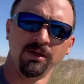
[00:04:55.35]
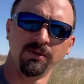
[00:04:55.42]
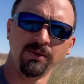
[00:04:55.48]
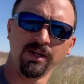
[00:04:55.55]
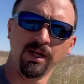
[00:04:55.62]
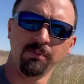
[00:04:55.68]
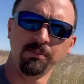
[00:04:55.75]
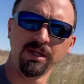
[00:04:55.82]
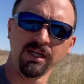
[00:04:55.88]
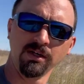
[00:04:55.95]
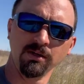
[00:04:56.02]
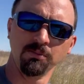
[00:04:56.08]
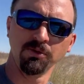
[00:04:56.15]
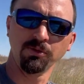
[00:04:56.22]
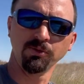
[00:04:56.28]
We got mink
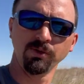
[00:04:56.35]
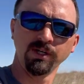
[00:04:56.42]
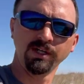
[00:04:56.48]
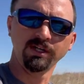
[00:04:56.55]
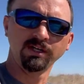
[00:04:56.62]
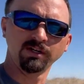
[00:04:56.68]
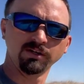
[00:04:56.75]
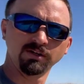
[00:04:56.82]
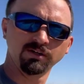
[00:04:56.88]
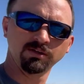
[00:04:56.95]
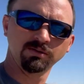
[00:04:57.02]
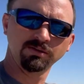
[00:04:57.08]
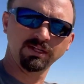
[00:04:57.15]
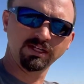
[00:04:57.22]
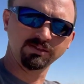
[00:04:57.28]
number three here.
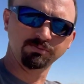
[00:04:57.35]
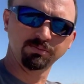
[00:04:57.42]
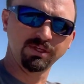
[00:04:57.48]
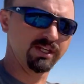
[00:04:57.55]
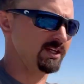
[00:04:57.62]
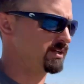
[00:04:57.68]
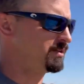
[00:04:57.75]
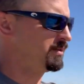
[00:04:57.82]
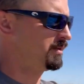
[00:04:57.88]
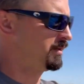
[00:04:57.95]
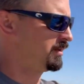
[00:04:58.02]
Nice big,